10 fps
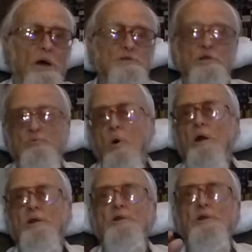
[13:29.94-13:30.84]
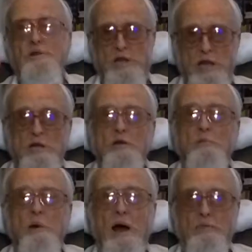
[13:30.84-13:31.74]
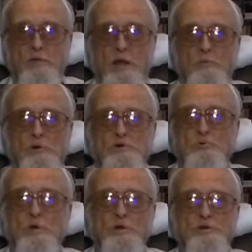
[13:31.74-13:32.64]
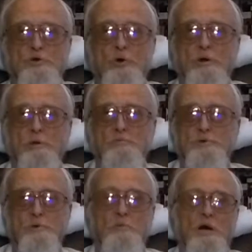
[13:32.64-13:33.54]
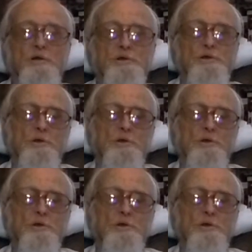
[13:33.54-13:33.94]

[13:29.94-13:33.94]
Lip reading: I just wanted to tell you about them because we enjoy them so much.